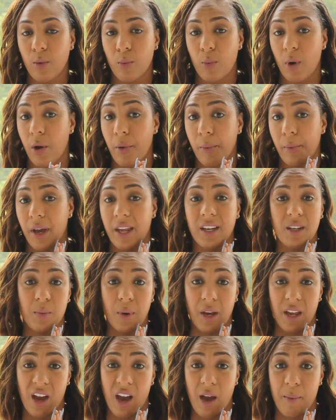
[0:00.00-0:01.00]
Well,
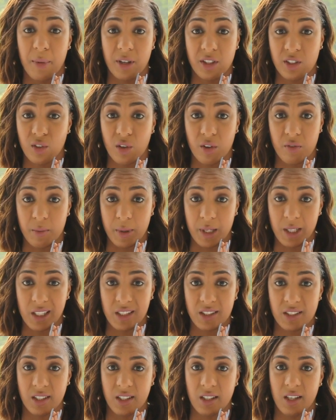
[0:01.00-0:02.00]
anyway, I must not have been
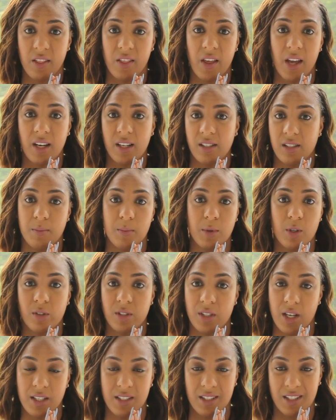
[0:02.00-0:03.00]
listening in that lesson
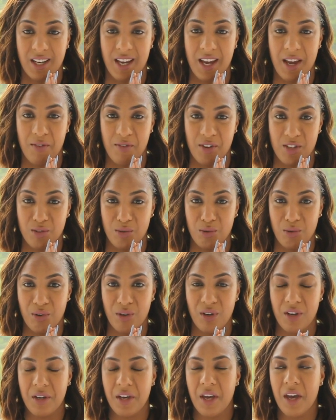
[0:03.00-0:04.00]
because I didn't hear it
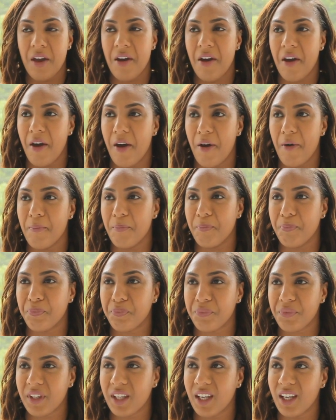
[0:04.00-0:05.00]
taught.
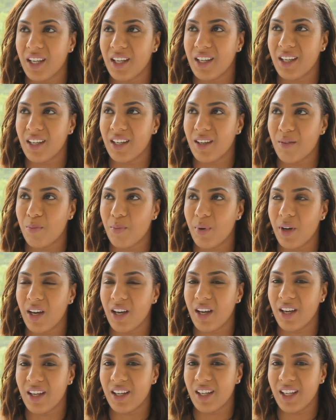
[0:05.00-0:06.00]

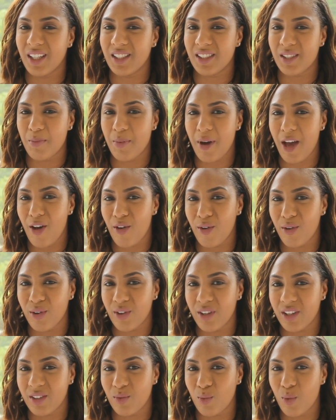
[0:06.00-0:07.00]
But it's about
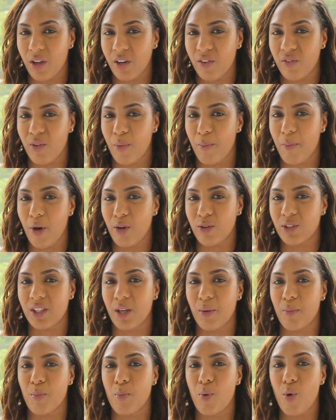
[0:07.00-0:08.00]
one of the
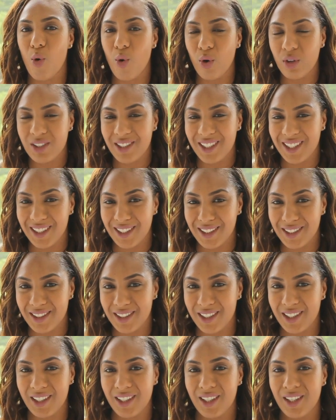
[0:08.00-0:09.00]
most
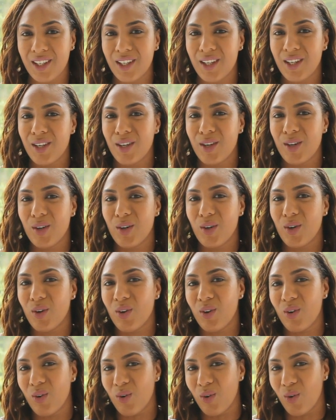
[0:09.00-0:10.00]
important
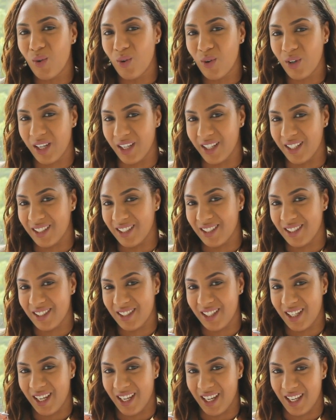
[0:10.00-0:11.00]

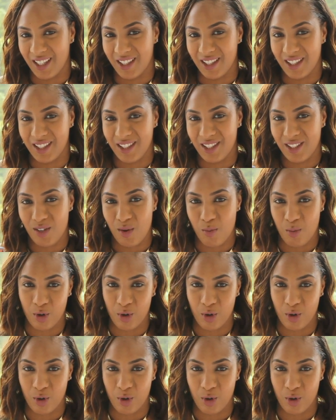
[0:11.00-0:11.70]
organs in your